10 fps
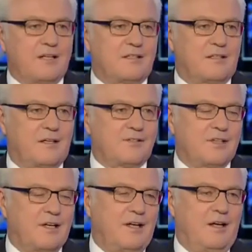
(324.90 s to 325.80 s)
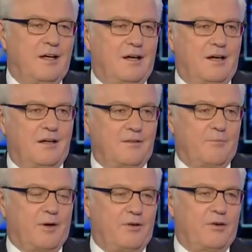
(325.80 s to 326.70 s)
Assad as the
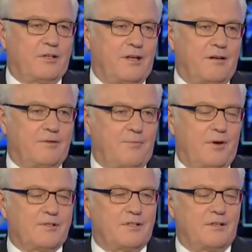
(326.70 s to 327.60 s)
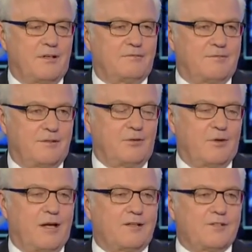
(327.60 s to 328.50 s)
priority of the policy of the
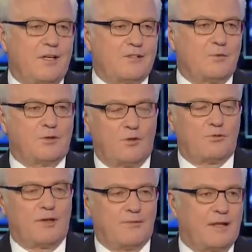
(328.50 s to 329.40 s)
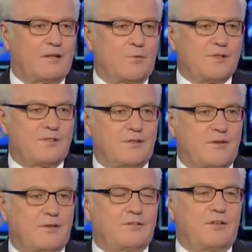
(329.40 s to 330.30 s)
United States. We told them that it was
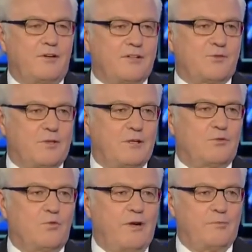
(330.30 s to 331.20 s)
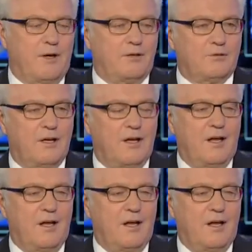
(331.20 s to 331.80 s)
the terrorists we need to worry about.